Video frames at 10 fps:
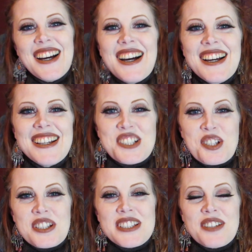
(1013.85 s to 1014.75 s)
As you
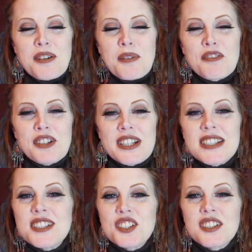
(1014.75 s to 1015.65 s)
can see from the
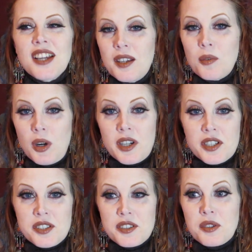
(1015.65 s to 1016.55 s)
footage, it
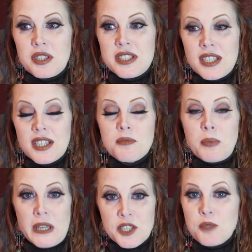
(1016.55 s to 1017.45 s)
works. You can see in
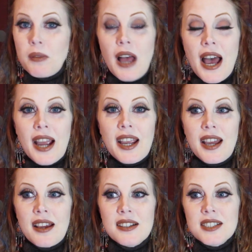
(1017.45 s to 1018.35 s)
pitch black,
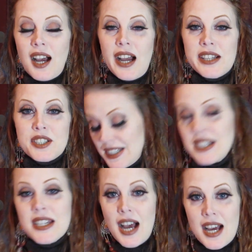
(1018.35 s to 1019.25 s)
and I did
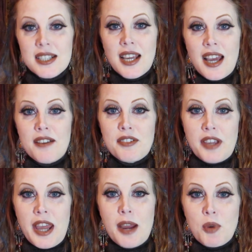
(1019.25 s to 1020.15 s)
not have a
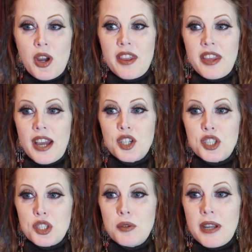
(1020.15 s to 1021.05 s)
camera that could
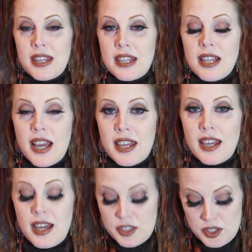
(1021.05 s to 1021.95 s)
do anything like
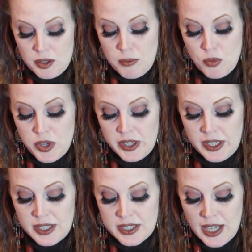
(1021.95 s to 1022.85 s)
that, so I'm
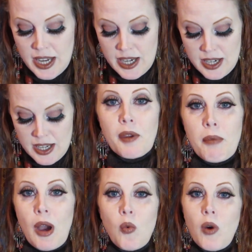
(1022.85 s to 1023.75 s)
really excited
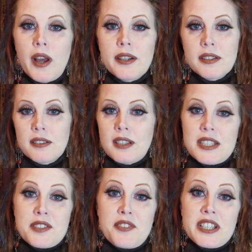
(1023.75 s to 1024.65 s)
about what
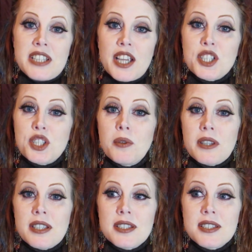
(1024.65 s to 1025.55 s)
kinds of things I could with
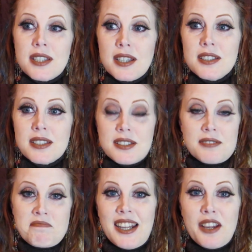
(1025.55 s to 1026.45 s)
this, since
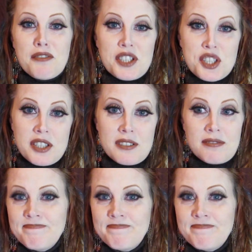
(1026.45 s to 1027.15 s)
night vision.